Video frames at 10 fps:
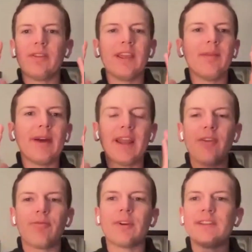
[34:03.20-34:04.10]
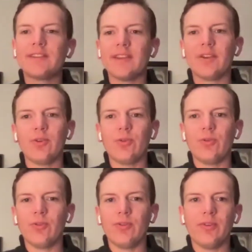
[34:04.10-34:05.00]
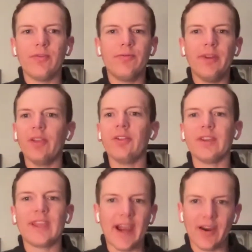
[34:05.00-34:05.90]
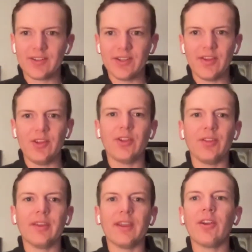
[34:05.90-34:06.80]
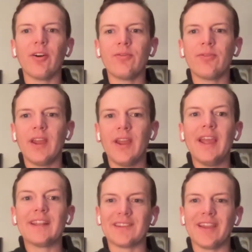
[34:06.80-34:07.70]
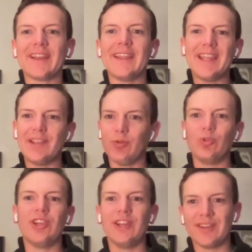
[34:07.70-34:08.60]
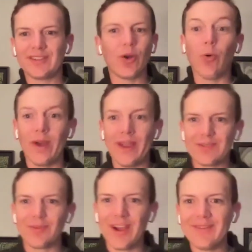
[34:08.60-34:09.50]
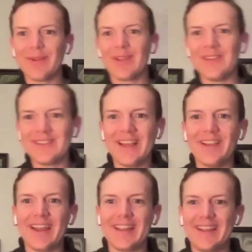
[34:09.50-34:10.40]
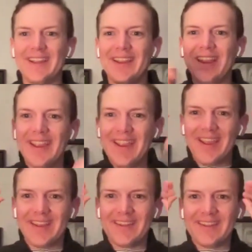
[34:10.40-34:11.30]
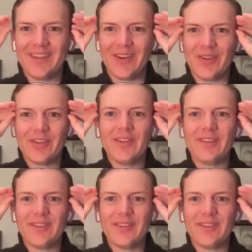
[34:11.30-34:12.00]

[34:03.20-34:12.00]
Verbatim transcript: think about every single villain character that you can think of. It's like evil genius always, right? Because they're like, uh, you know,